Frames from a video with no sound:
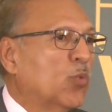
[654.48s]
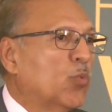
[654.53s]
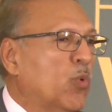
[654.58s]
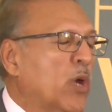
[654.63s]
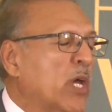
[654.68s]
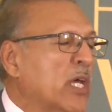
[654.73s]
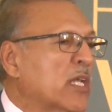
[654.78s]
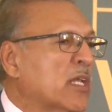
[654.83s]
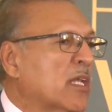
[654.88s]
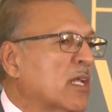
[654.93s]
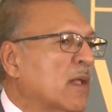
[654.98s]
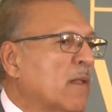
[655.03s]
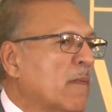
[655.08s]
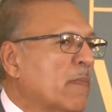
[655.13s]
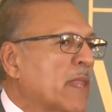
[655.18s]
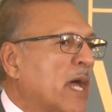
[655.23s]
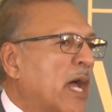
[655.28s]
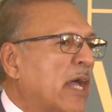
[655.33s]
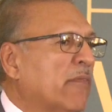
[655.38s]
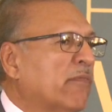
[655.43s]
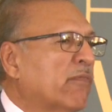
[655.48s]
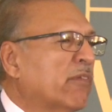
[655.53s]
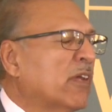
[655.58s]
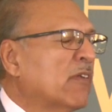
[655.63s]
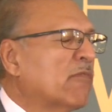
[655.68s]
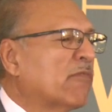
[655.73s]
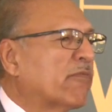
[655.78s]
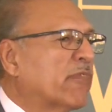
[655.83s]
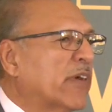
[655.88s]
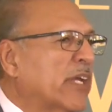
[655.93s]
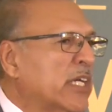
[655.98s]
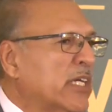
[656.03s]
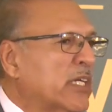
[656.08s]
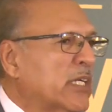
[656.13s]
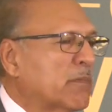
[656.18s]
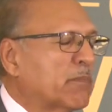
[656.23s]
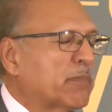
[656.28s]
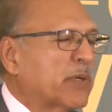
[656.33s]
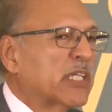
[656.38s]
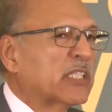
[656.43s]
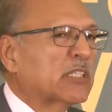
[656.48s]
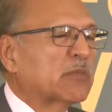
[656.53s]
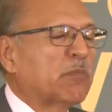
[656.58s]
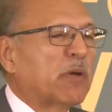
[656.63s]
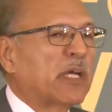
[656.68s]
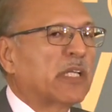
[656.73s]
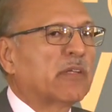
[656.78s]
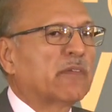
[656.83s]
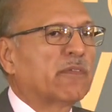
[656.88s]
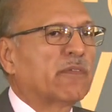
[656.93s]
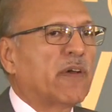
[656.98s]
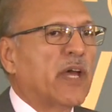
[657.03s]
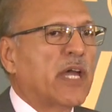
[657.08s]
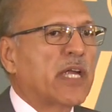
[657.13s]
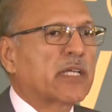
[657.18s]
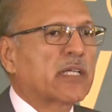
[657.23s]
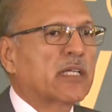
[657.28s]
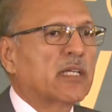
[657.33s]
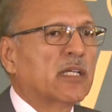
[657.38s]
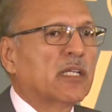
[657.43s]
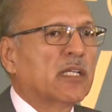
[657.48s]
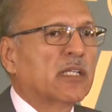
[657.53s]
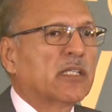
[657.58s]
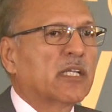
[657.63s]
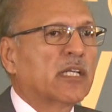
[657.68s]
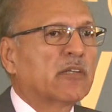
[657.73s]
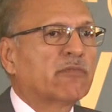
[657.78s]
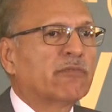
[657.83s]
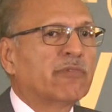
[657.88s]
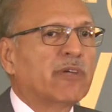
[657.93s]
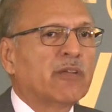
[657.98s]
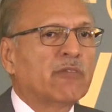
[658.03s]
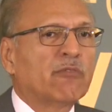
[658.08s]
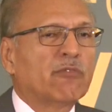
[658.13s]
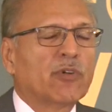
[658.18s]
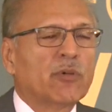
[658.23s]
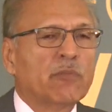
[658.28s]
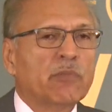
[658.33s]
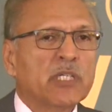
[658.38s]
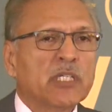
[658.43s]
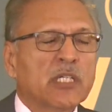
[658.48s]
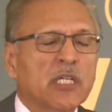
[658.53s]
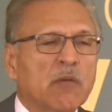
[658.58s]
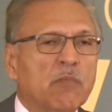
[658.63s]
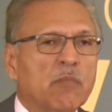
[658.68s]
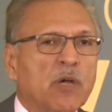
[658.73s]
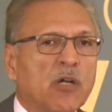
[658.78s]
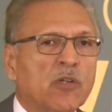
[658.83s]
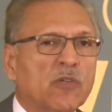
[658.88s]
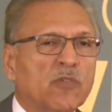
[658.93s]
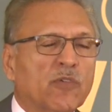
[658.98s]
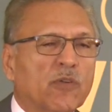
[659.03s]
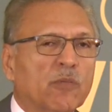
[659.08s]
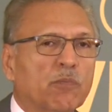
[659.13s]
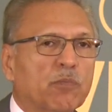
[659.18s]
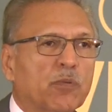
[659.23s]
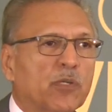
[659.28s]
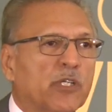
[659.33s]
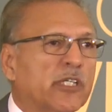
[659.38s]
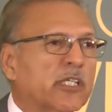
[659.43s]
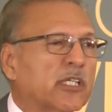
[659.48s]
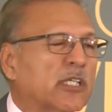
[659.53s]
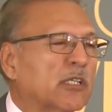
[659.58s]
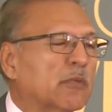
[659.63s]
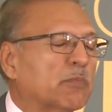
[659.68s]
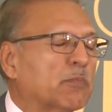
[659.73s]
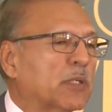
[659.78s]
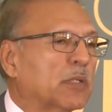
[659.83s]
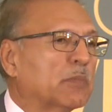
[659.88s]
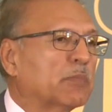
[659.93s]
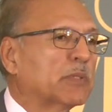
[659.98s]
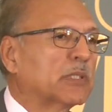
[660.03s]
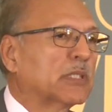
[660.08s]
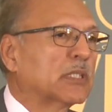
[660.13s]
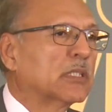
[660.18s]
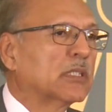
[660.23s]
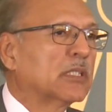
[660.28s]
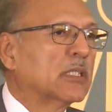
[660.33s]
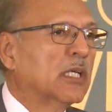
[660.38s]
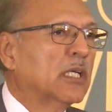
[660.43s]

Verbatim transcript: When I feel very depressed by the fact that when women come out for political purposes,